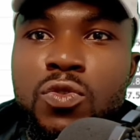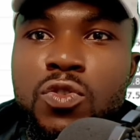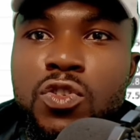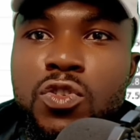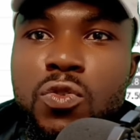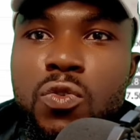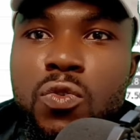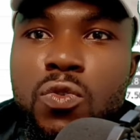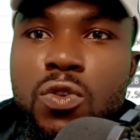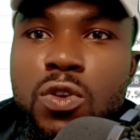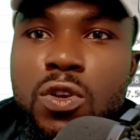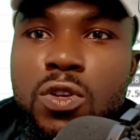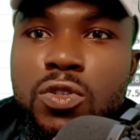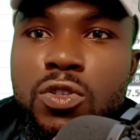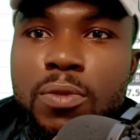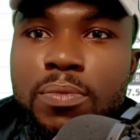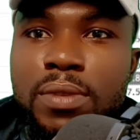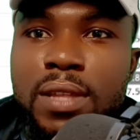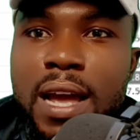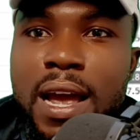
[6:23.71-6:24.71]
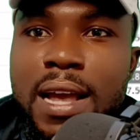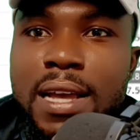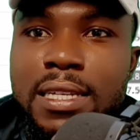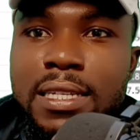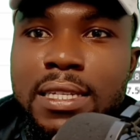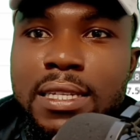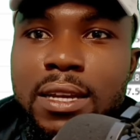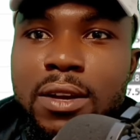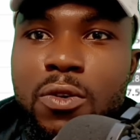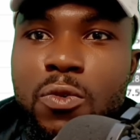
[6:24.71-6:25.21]
So
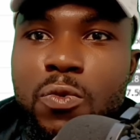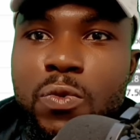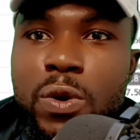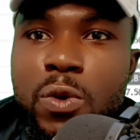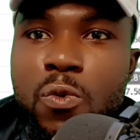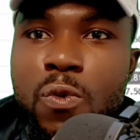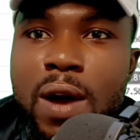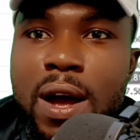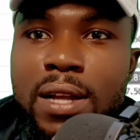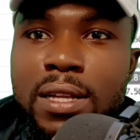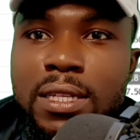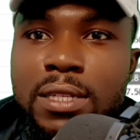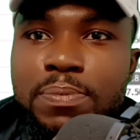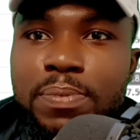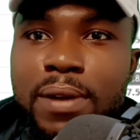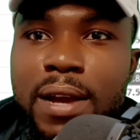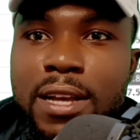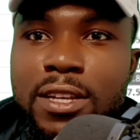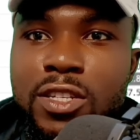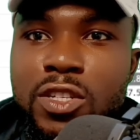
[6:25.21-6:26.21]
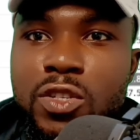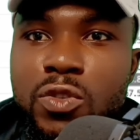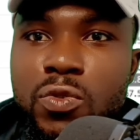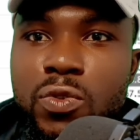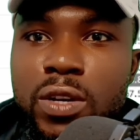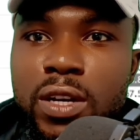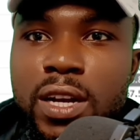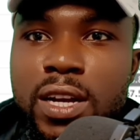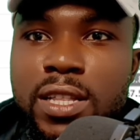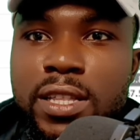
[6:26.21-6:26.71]
sometimes we want price
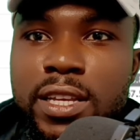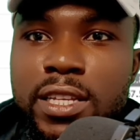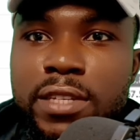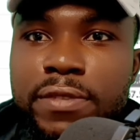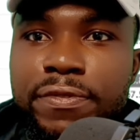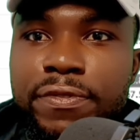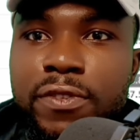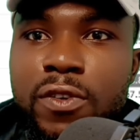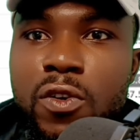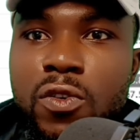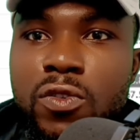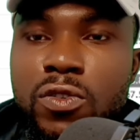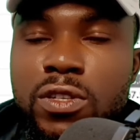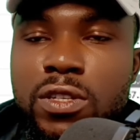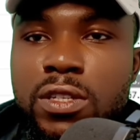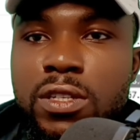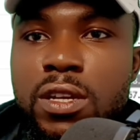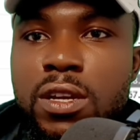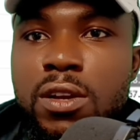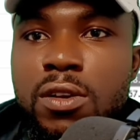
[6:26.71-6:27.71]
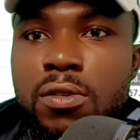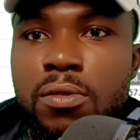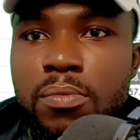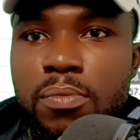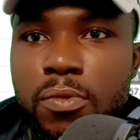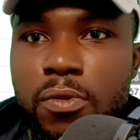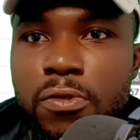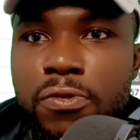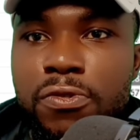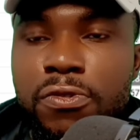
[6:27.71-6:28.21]
to create this false
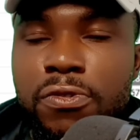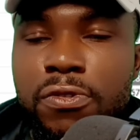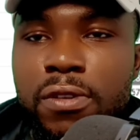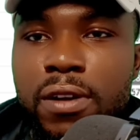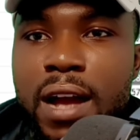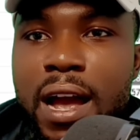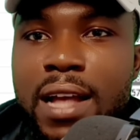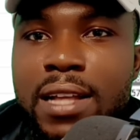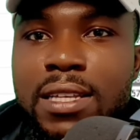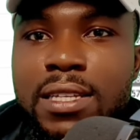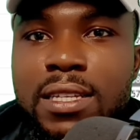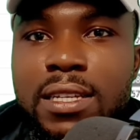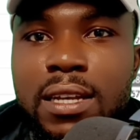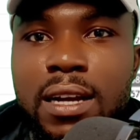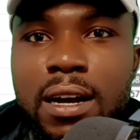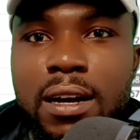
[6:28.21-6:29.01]
move, right?